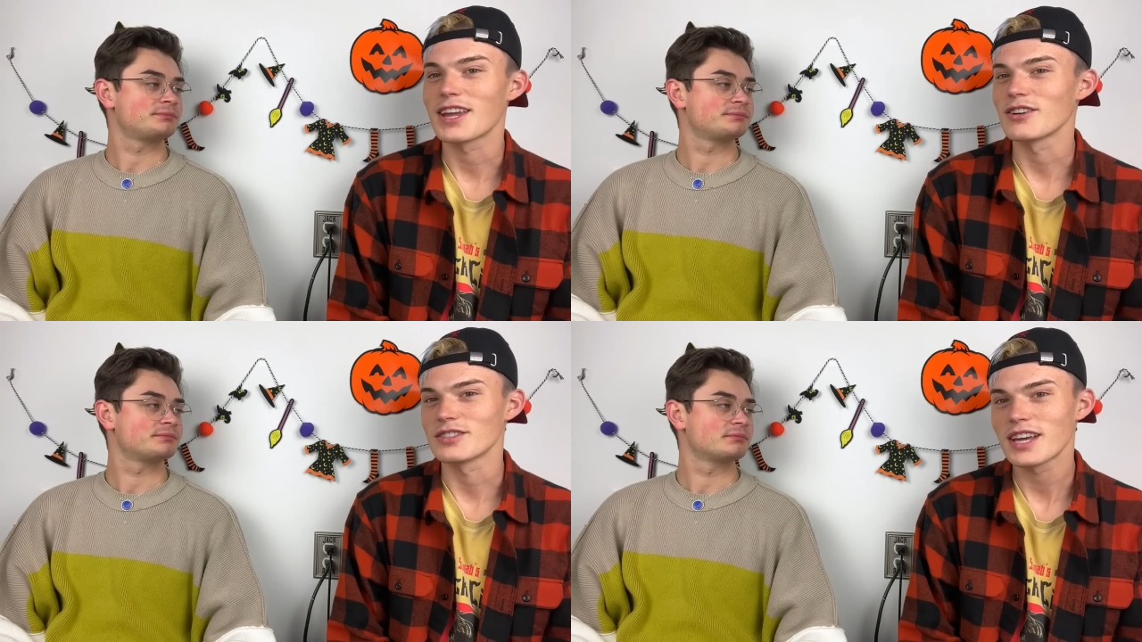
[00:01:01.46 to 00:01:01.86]

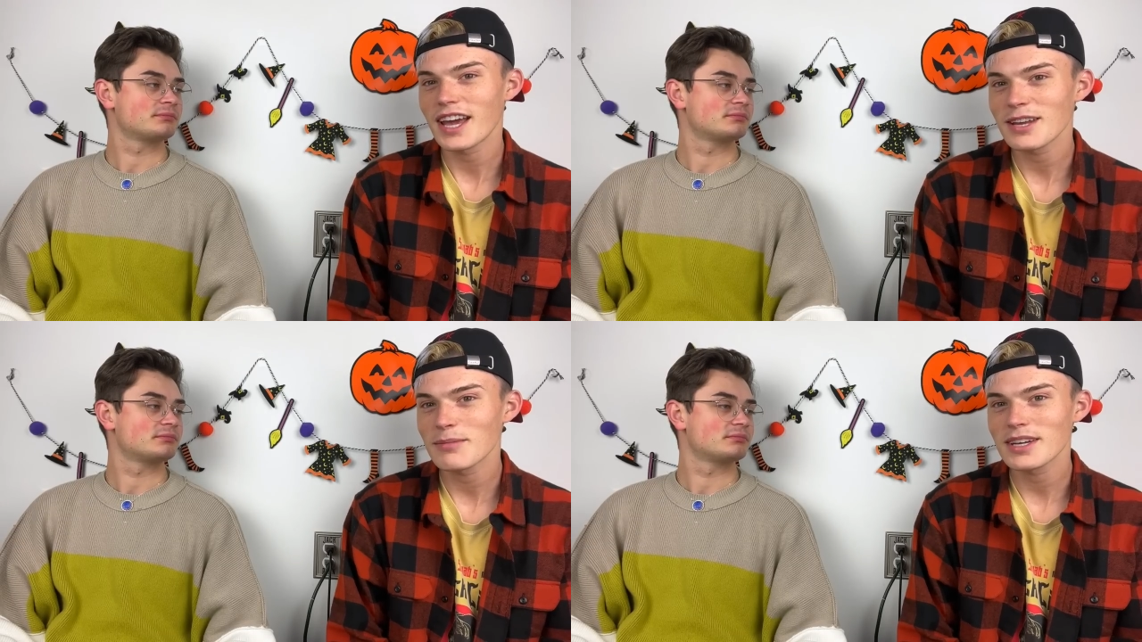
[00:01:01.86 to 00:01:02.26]

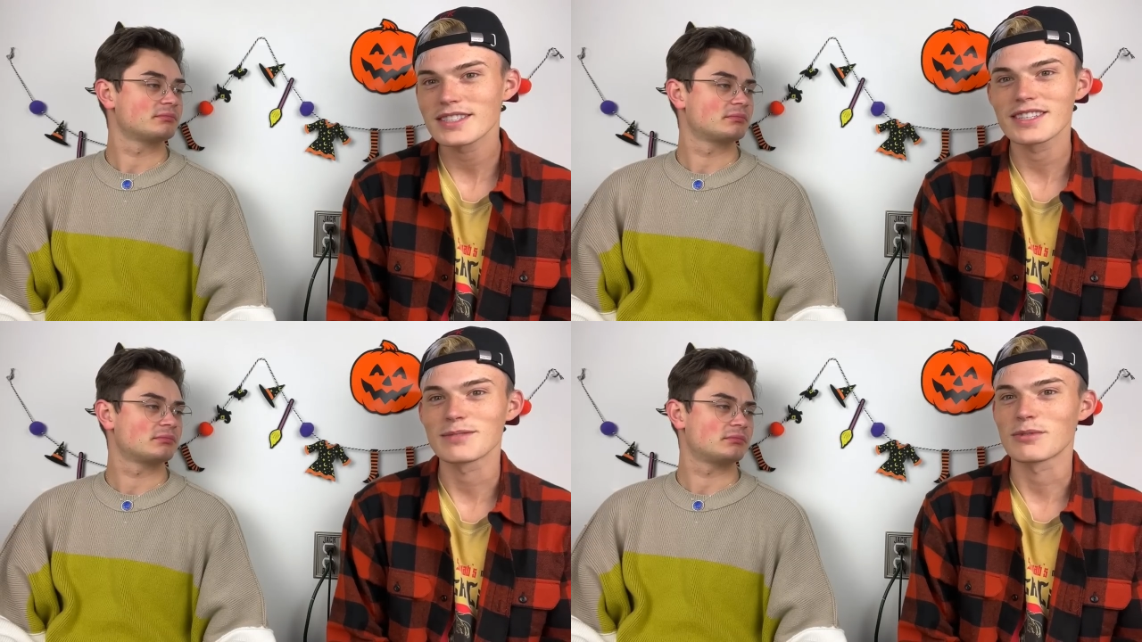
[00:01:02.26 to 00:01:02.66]
Speaker 1: entertainment.
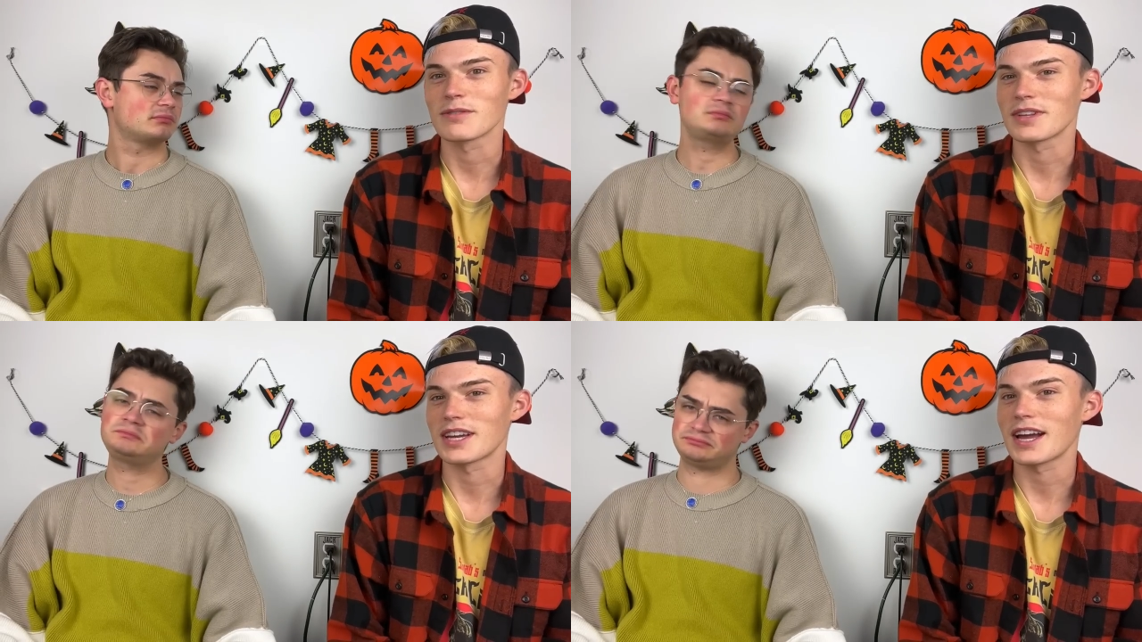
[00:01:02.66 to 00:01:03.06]
It's more
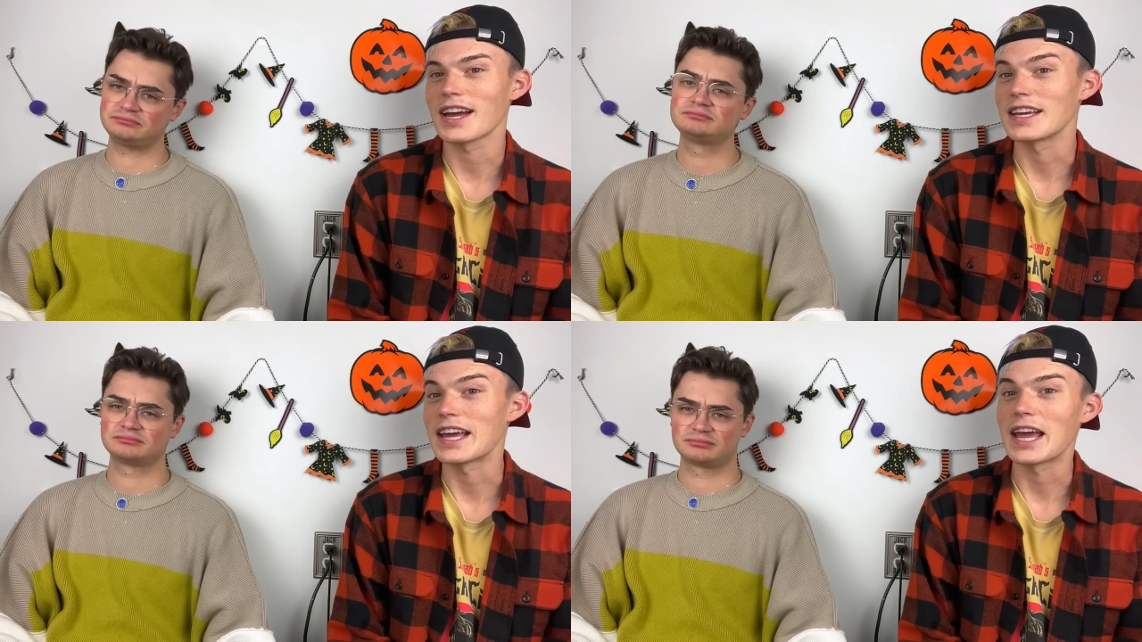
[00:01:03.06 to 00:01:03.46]
of like a
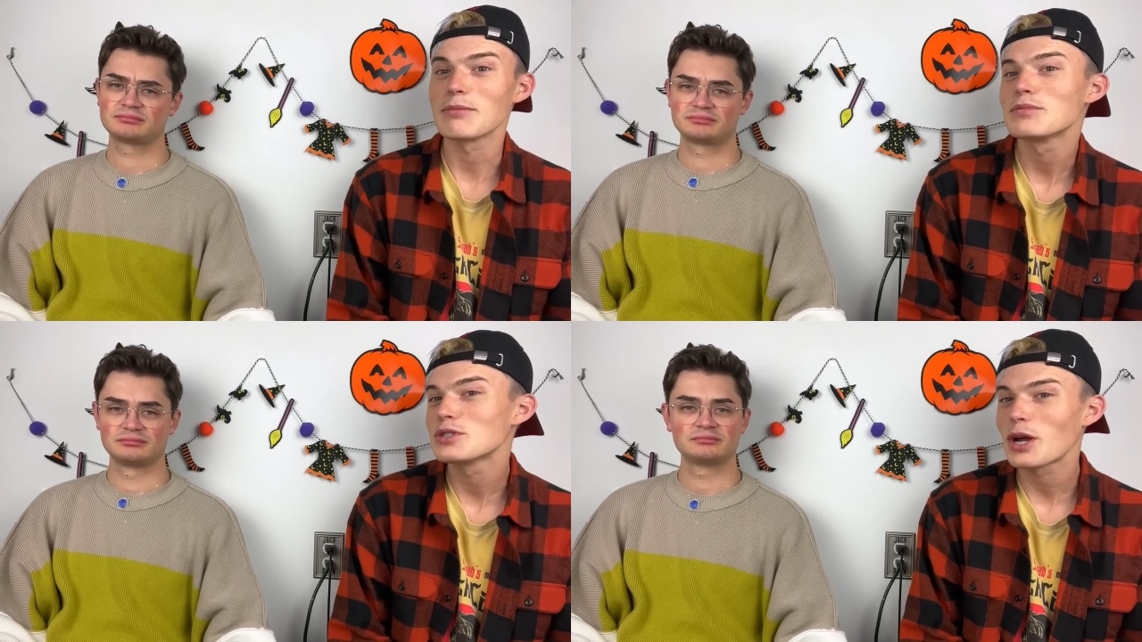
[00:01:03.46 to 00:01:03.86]

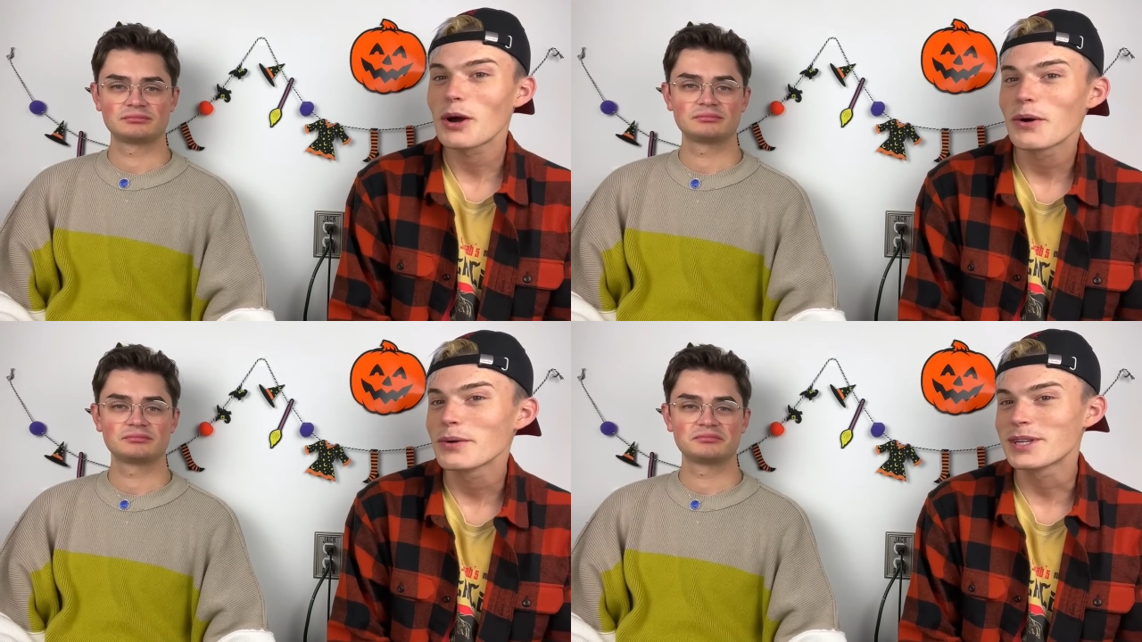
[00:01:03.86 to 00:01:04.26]
game
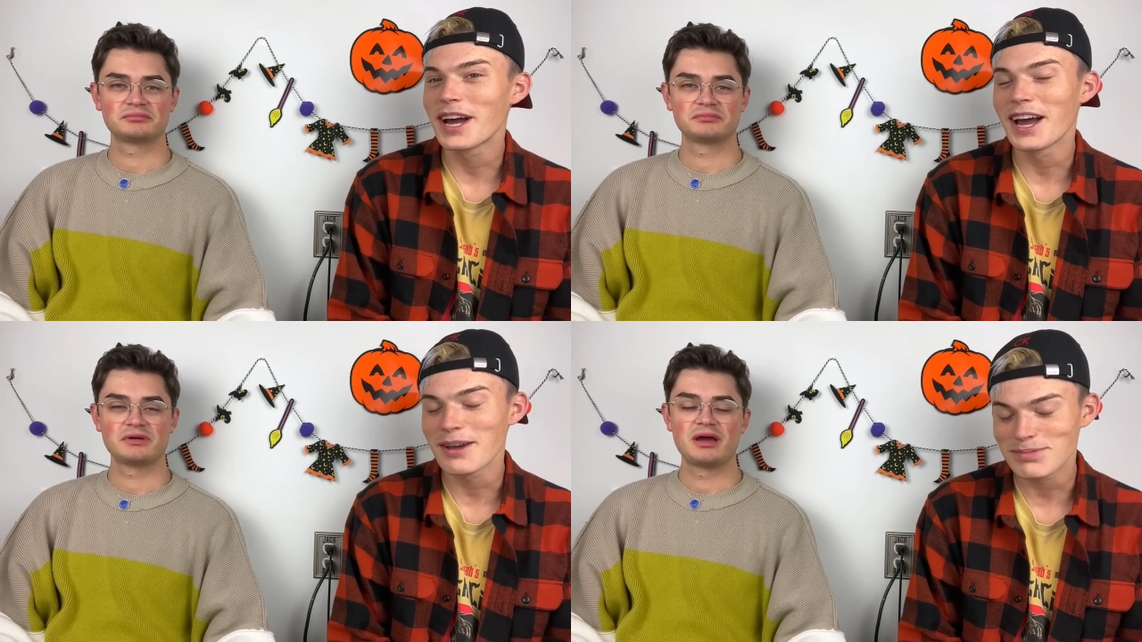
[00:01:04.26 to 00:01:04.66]
show
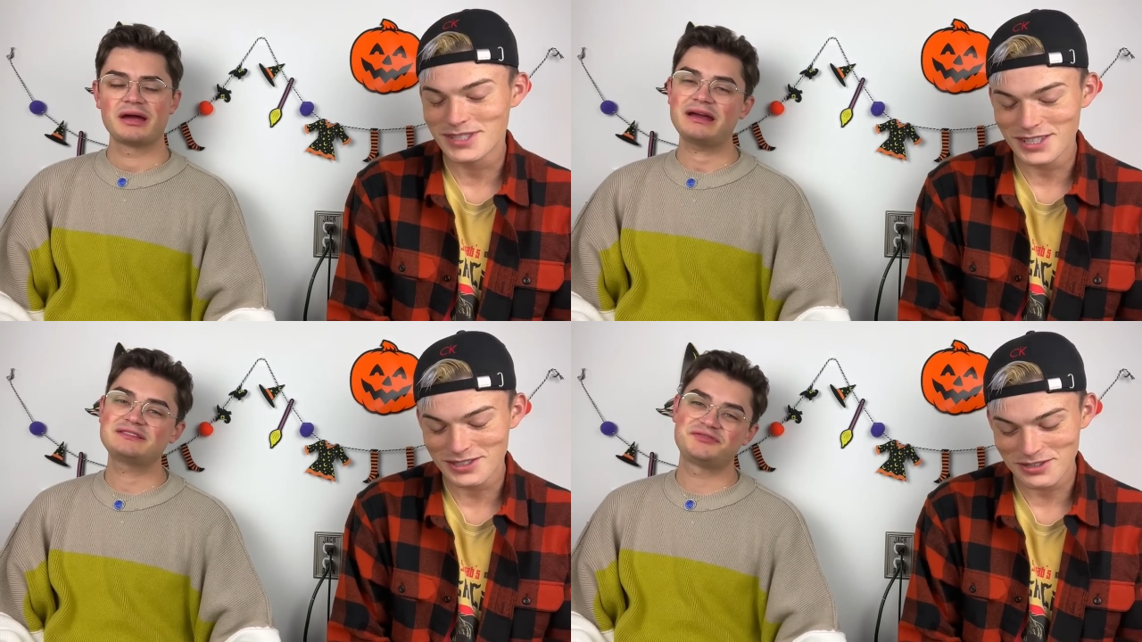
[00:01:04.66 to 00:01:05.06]
type
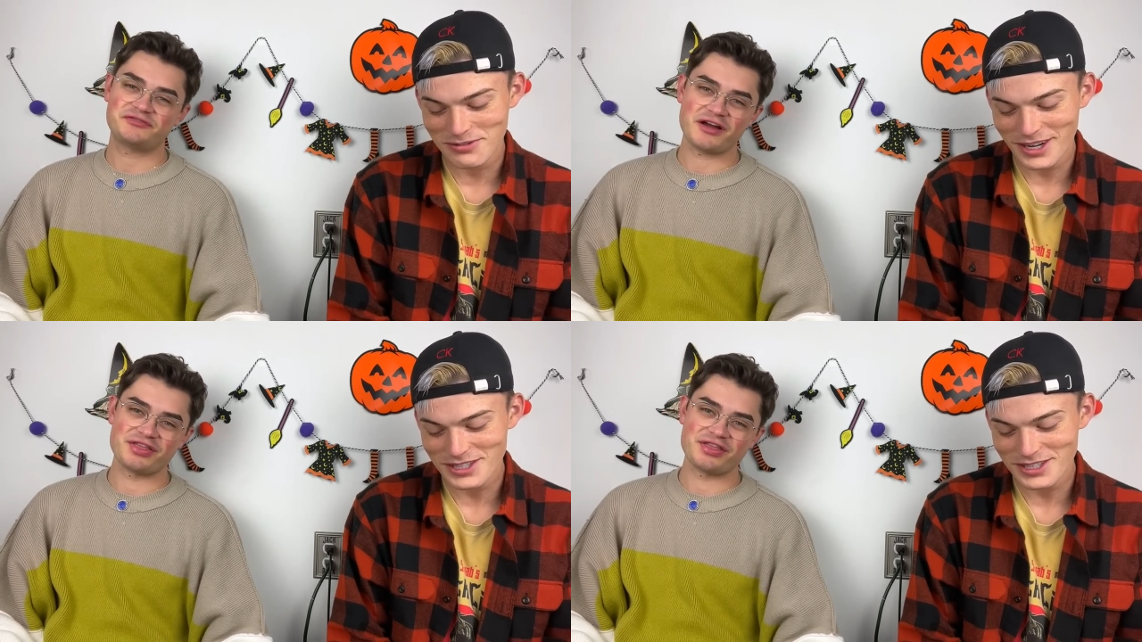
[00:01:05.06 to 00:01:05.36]
situation.